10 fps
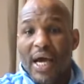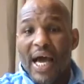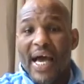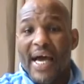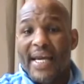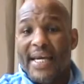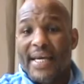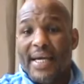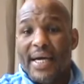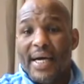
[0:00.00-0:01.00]
And
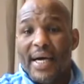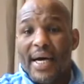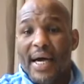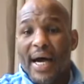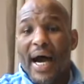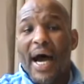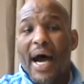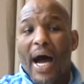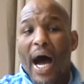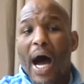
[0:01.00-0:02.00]

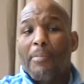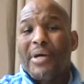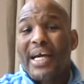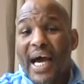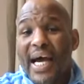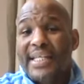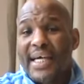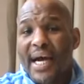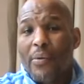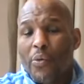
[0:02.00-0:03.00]
I'm glad
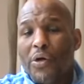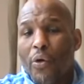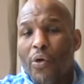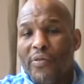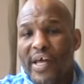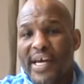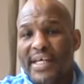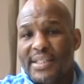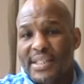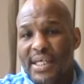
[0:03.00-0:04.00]
that I went on that
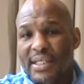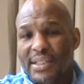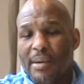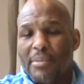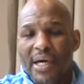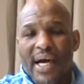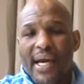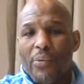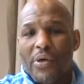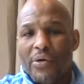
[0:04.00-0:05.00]
instinct. I'm glad
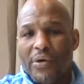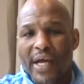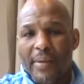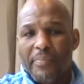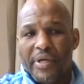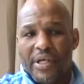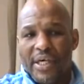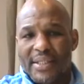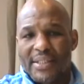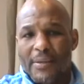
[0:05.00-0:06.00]
I went on that
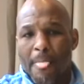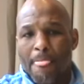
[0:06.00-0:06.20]
because